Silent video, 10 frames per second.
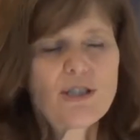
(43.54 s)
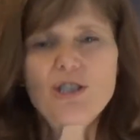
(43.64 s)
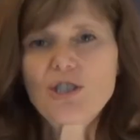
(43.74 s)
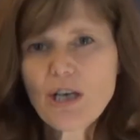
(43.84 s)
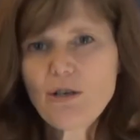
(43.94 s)

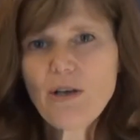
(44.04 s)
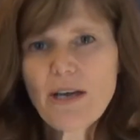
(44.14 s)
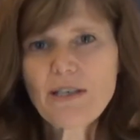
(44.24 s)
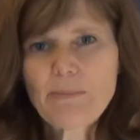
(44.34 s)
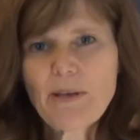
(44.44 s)
to show you
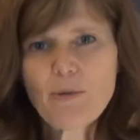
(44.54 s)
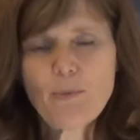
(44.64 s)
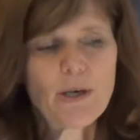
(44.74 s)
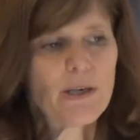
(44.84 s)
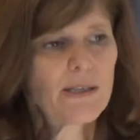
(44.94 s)
how this
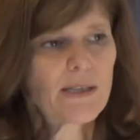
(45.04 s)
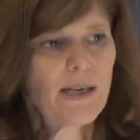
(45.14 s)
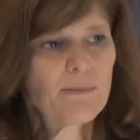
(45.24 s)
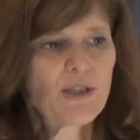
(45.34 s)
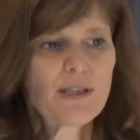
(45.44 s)
method
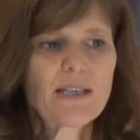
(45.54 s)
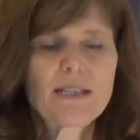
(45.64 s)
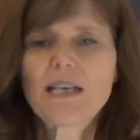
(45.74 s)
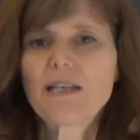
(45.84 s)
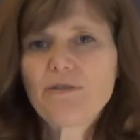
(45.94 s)
works, I'm just going
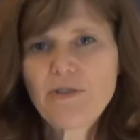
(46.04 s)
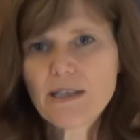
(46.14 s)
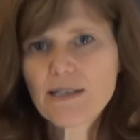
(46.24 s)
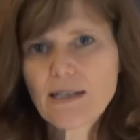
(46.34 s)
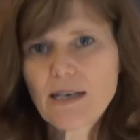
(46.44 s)
to take the
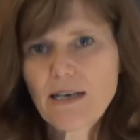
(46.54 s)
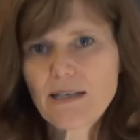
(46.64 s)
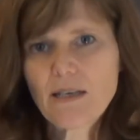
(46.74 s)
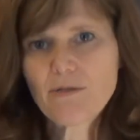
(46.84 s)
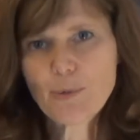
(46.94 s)
first
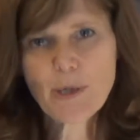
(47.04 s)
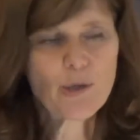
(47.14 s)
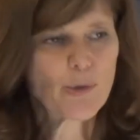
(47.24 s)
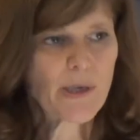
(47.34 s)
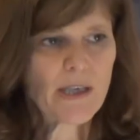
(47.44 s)
line of
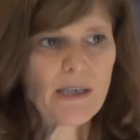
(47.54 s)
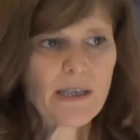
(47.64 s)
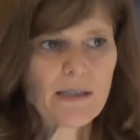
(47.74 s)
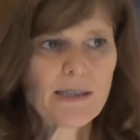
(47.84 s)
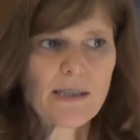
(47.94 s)
Twinkle Twinkle
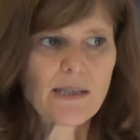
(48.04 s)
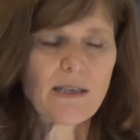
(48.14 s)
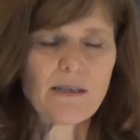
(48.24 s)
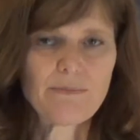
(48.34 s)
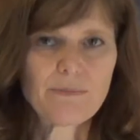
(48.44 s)
Little
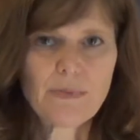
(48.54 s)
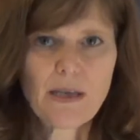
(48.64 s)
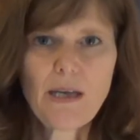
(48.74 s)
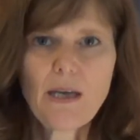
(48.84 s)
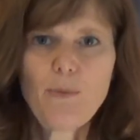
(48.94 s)
Star,
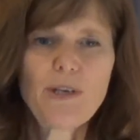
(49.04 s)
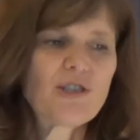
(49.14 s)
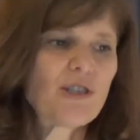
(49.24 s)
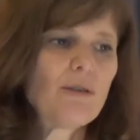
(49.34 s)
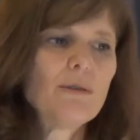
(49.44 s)

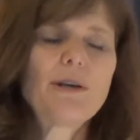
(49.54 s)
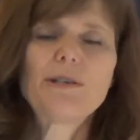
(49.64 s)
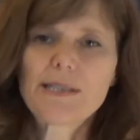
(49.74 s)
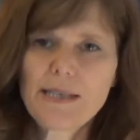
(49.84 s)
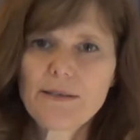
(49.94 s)
which, although
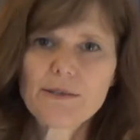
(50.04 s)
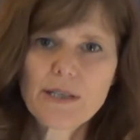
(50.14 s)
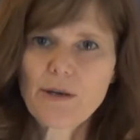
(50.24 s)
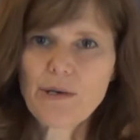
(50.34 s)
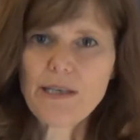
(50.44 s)
it sounds
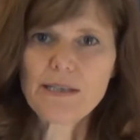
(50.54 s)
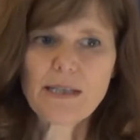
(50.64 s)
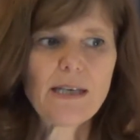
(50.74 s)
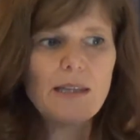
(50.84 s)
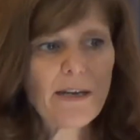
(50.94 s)
so
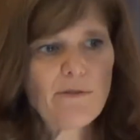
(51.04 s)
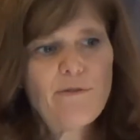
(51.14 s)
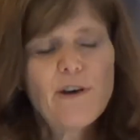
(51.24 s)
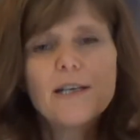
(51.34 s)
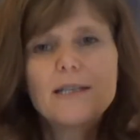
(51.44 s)
easy, that
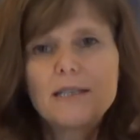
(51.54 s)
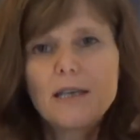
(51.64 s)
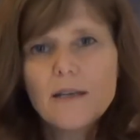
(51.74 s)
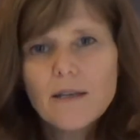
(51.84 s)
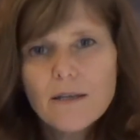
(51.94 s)

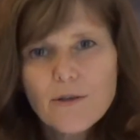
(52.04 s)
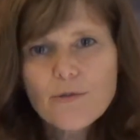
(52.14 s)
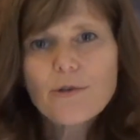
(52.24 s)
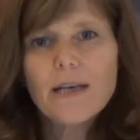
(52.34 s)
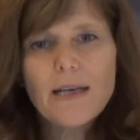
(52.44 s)
first
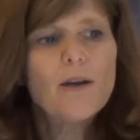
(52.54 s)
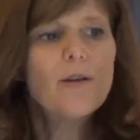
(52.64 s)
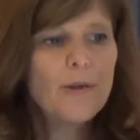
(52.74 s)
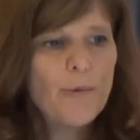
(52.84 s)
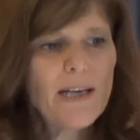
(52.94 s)
three
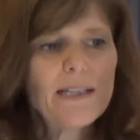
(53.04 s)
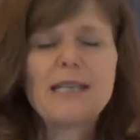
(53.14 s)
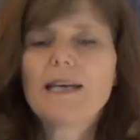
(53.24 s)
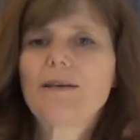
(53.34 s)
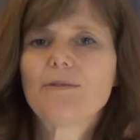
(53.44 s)
on the way
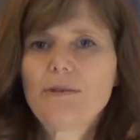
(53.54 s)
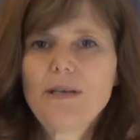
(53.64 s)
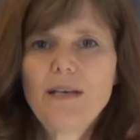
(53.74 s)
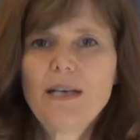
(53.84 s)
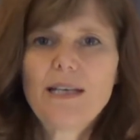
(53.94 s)
down
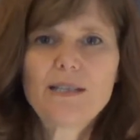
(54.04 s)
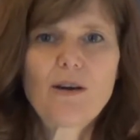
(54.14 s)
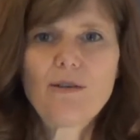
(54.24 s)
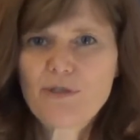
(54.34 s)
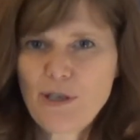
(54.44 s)
is
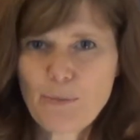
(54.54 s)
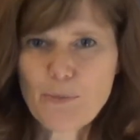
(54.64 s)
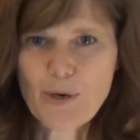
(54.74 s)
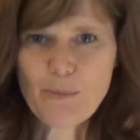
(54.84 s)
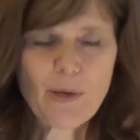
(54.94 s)
often a
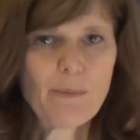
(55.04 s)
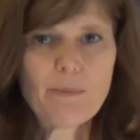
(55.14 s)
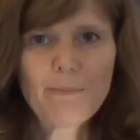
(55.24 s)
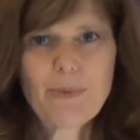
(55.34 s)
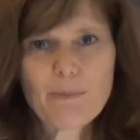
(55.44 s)

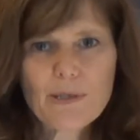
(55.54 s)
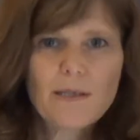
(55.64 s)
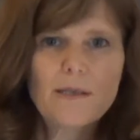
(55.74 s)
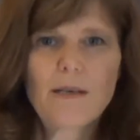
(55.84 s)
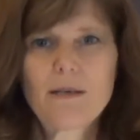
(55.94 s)
problem.
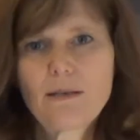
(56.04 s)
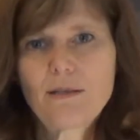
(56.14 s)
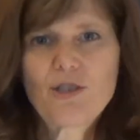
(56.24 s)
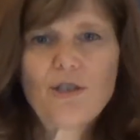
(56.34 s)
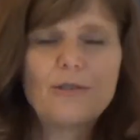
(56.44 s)

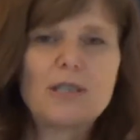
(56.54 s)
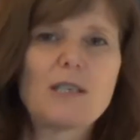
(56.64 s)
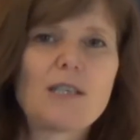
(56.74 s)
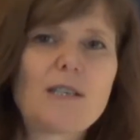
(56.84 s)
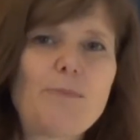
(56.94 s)
Students
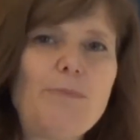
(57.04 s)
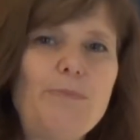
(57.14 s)
start to